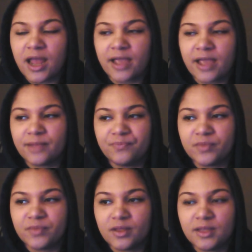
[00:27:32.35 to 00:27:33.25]
Like,
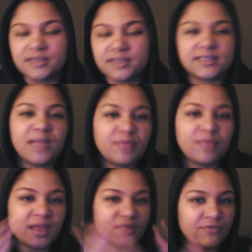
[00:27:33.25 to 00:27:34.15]
it's the
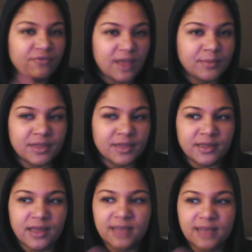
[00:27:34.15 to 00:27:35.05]
same thing in
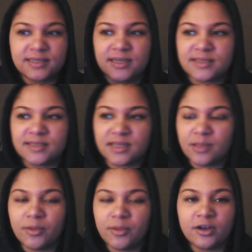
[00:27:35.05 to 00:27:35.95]
family as it is
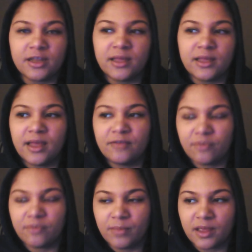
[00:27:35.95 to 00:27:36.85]
in community
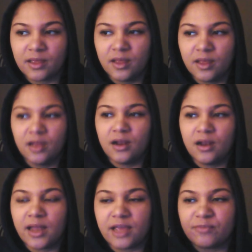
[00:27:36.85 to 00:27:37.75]
for me.
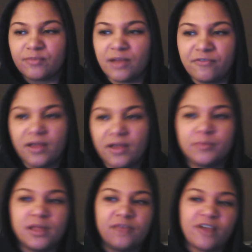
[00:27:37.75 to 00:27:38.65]
Like, if my
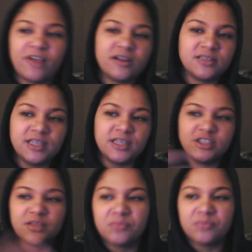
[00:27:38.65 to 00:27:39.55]
family, if I could
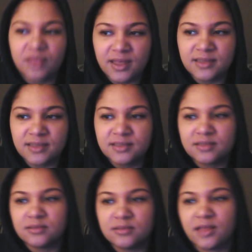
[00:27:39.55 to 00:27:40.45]
teach them
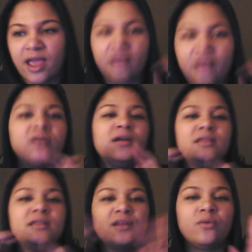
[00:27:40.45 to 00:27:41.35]
this, the
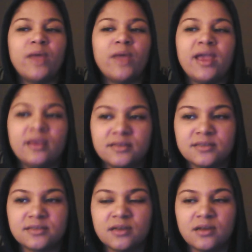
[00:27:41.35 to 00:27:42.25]
error in their
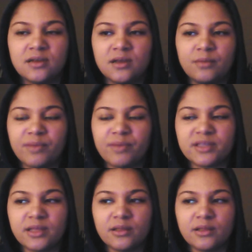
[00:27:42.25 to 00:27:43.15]
ways,
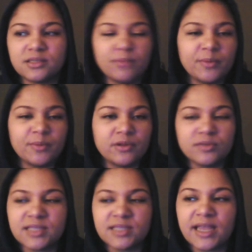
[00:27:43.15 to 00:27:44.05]
but some
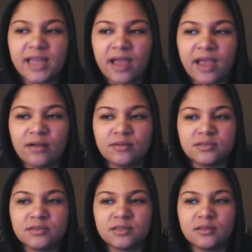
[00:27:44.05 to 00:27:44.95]
people don't see any
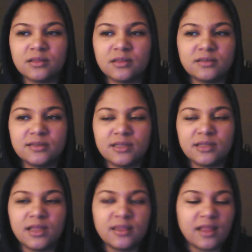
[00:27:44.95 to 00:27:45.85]
errors.
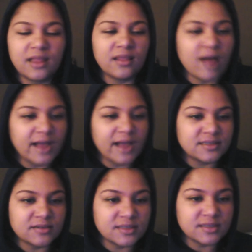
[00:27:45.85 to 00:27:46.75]
In their
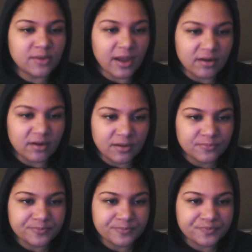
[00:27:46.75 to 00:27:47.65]
eyes, there is no
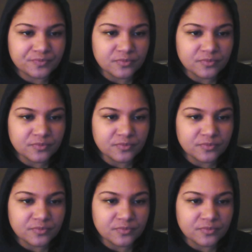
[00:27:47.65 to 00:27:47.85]
error.